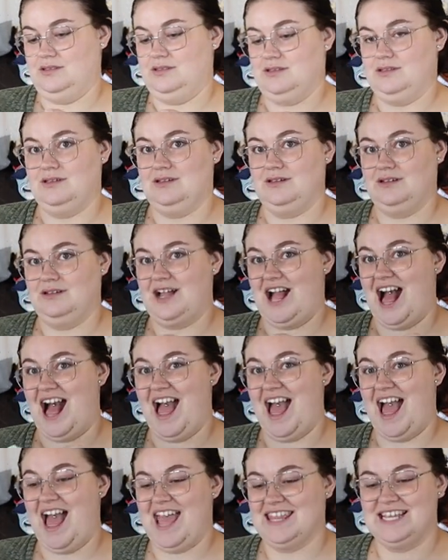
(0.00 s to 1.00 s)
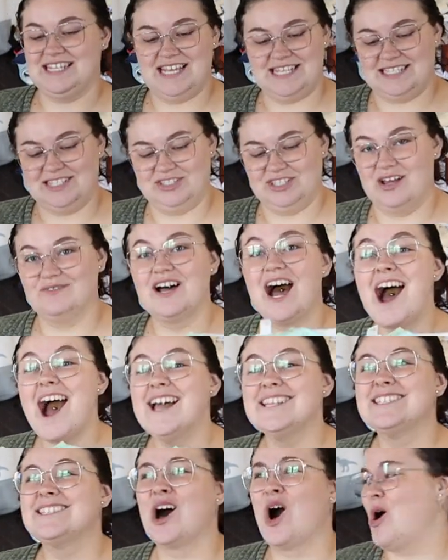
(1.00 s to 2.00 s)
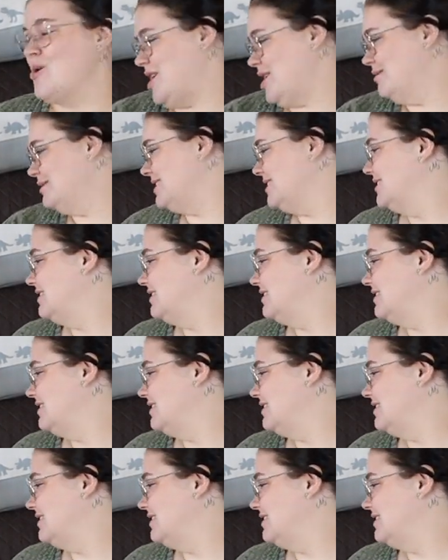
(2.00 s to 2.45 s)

I think it says Little Love. So cute.